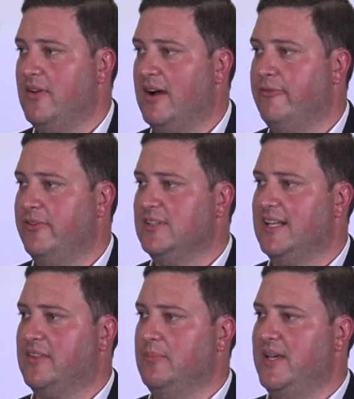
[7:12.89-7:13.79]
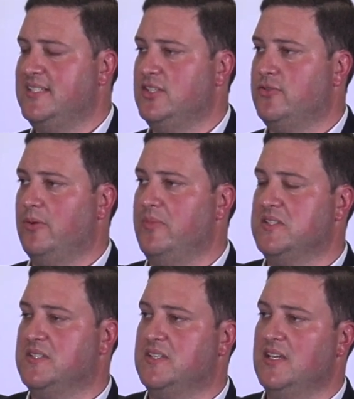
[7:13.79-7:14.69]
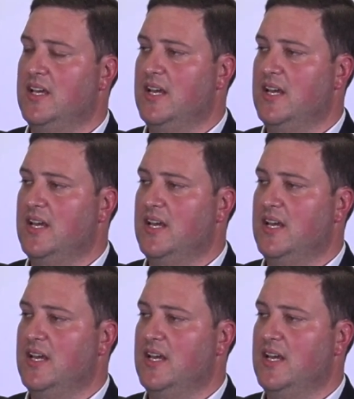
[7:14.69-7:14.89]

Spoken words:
I feel like the message from this